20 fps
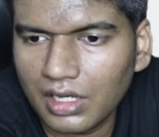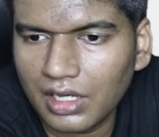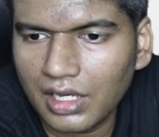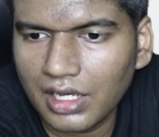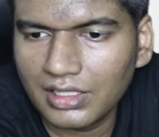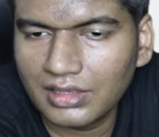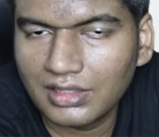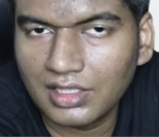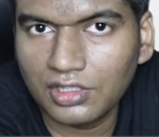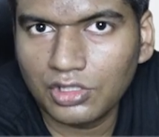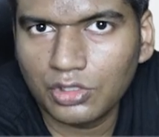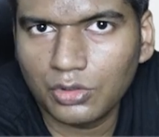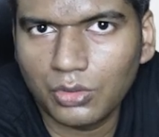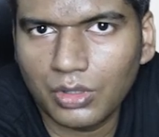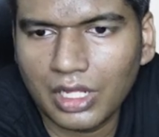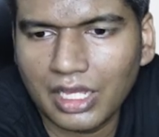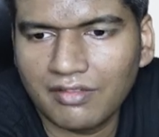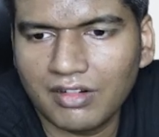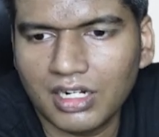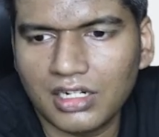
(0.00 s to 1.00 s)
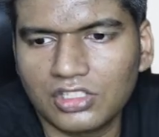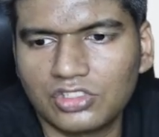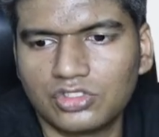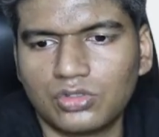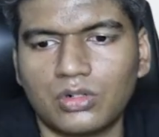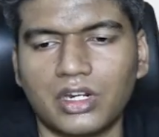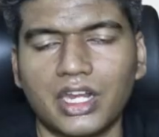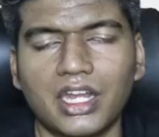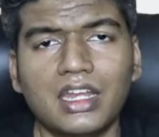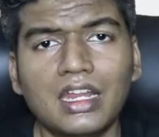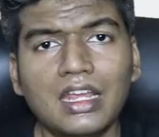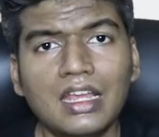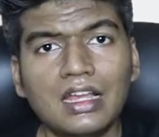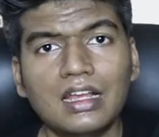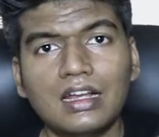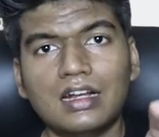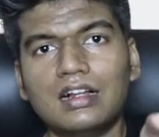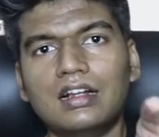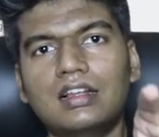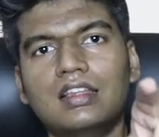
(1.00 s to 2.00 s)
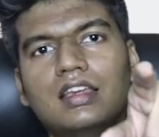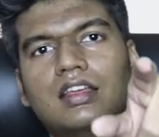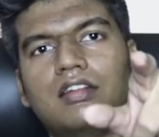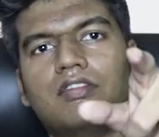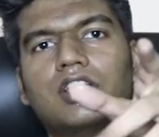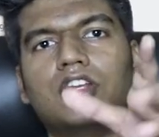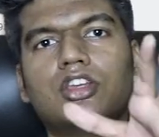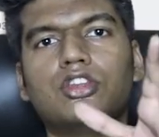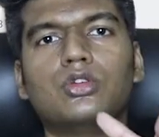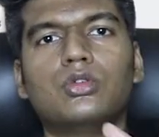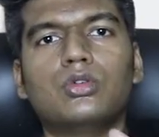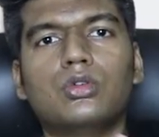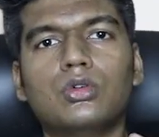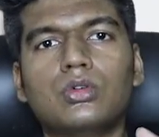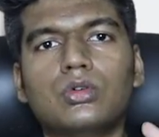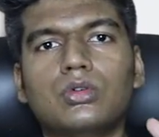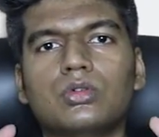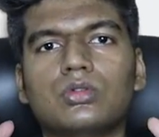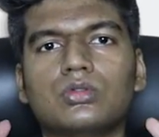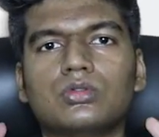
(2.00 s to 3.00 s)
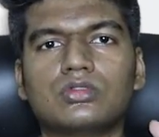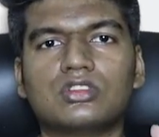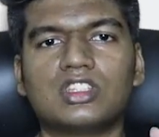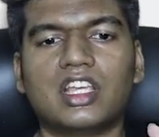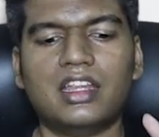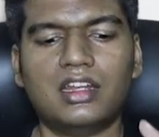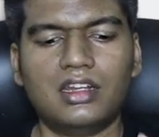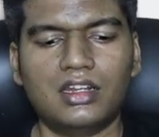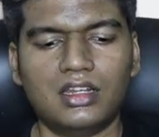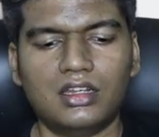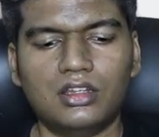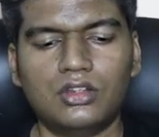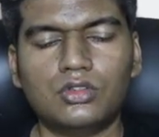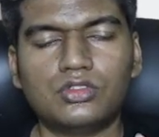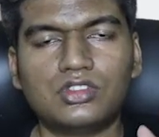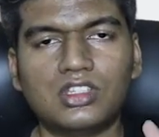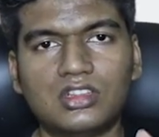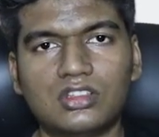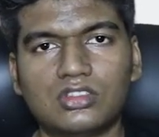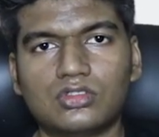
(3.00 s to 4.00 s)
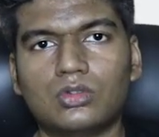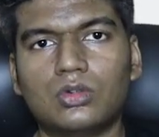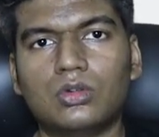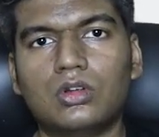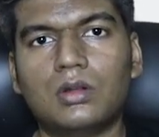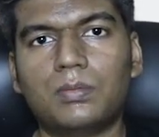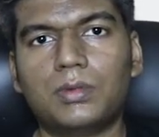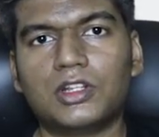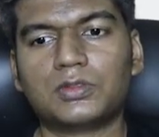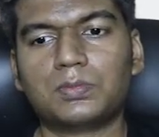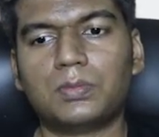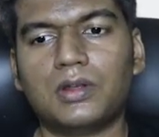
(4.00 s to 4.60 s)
I think you would have understood, right? Earlier when you signed in using this Google Plus